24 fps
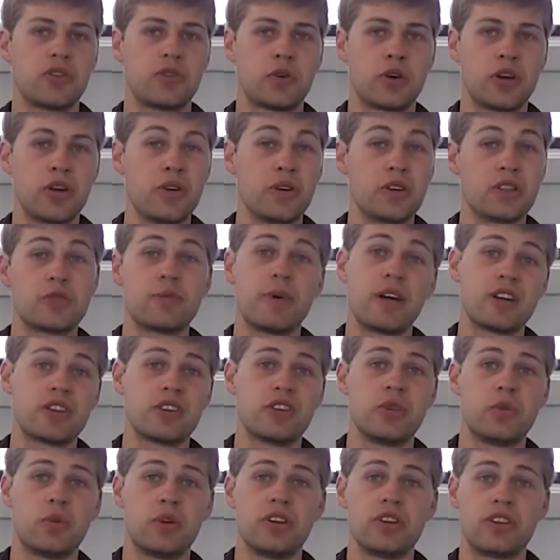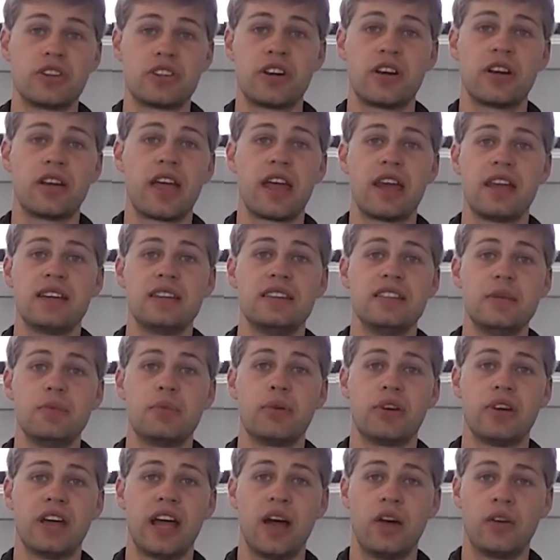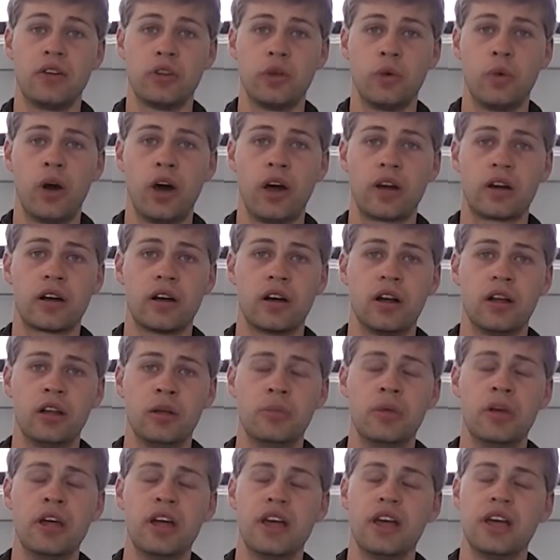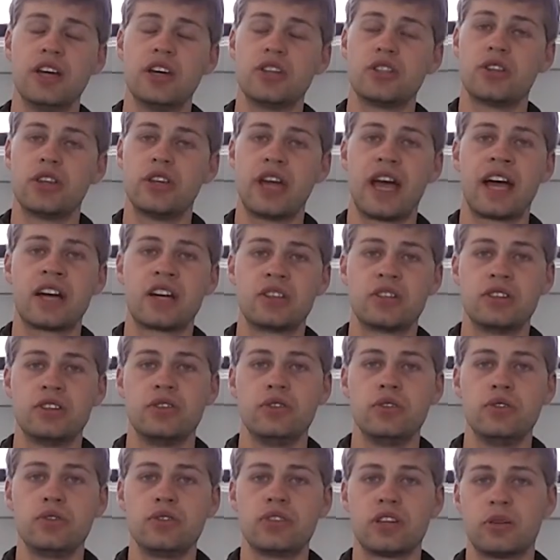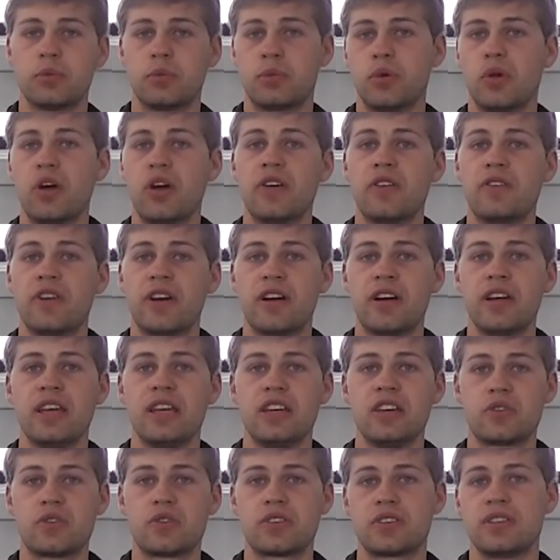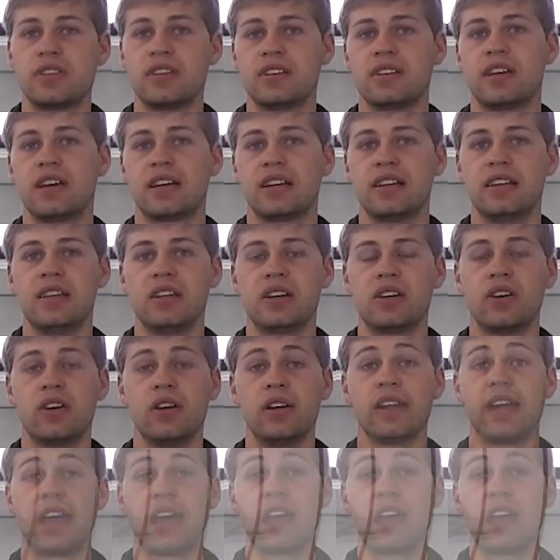for you, especially when you start getting deeper down in the water column. So they actually use and employ a very interesting technique called